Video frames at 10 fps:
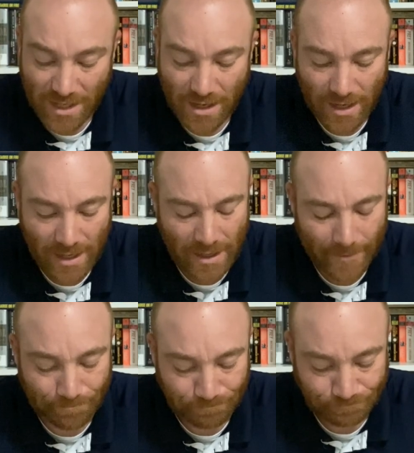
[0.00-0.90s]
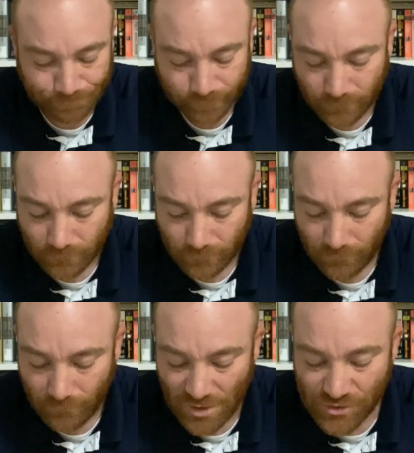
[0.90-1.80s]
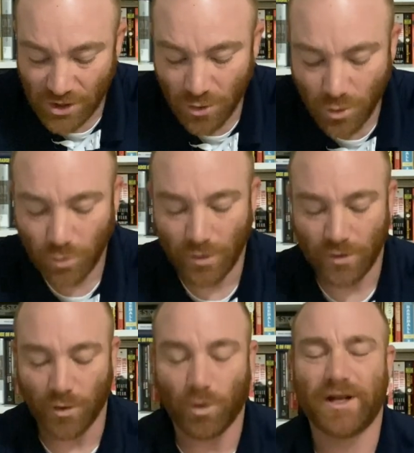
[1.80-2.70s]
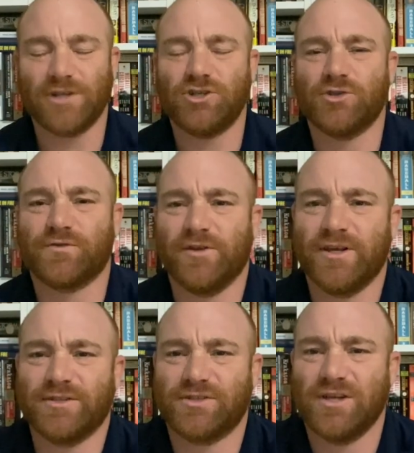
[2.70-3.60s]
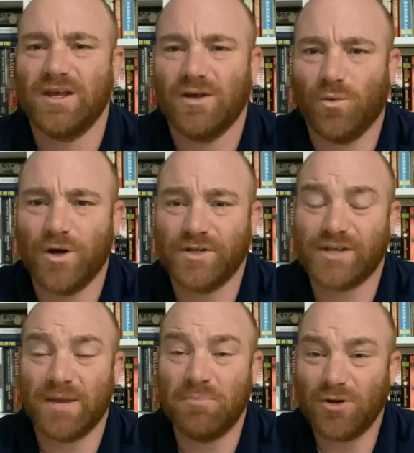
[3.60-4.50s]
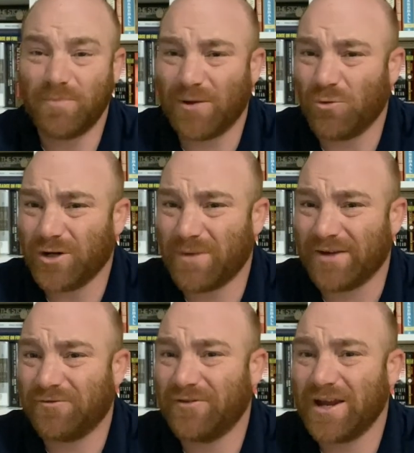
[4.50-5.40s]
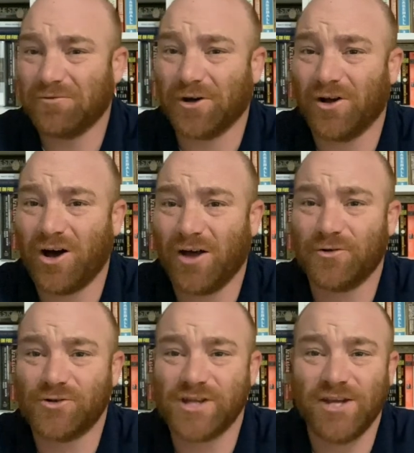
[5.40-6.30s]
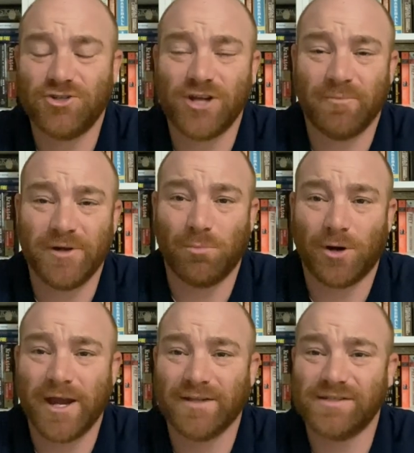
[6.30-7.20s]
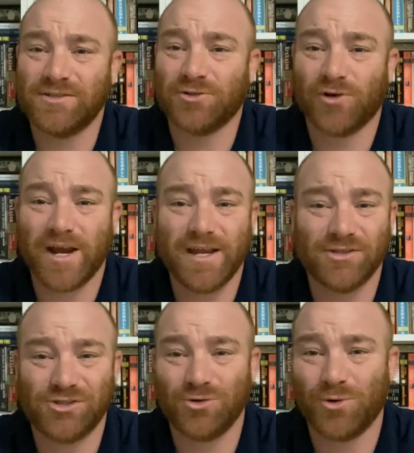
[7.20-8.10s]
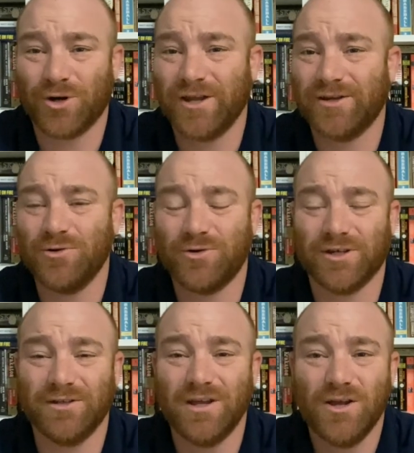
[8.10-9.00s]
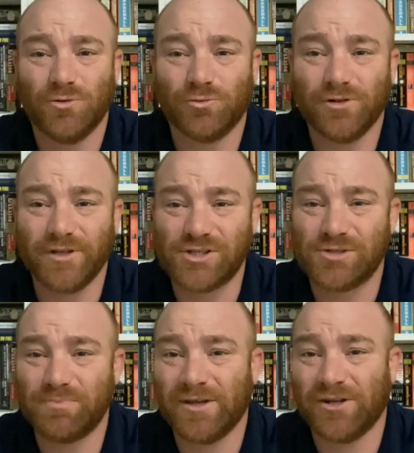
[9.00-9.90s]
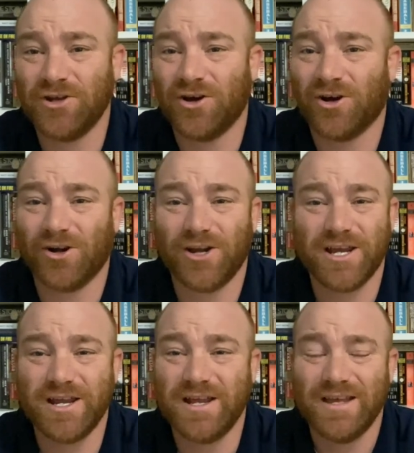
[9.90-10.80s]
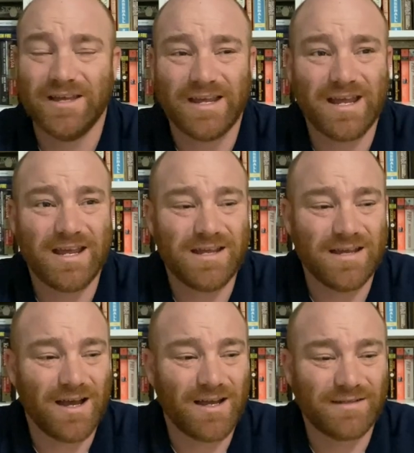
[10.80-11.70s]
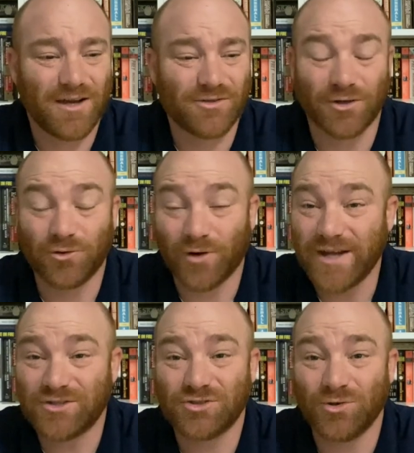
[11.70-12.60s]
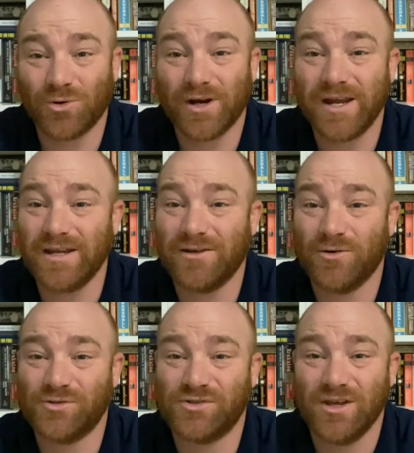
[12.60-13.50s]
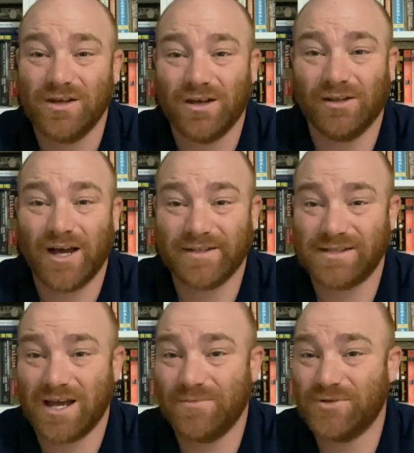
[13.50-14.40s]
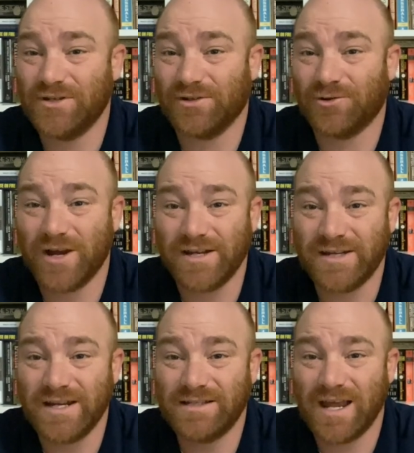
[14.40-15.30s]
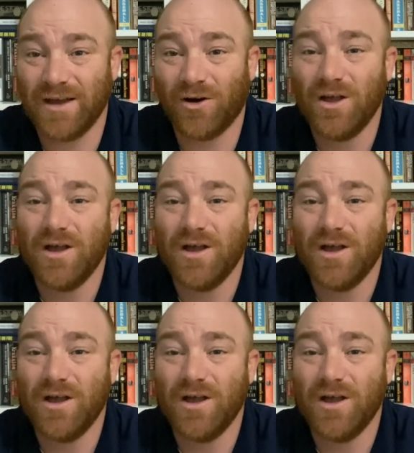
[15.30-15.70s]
Um, so the one I chose for this was a book by one of my favorite authors, H W Brands. He's a great historian who can really spin a yarn. He, he uh, tells a great story. He goes a lot of times into great detail,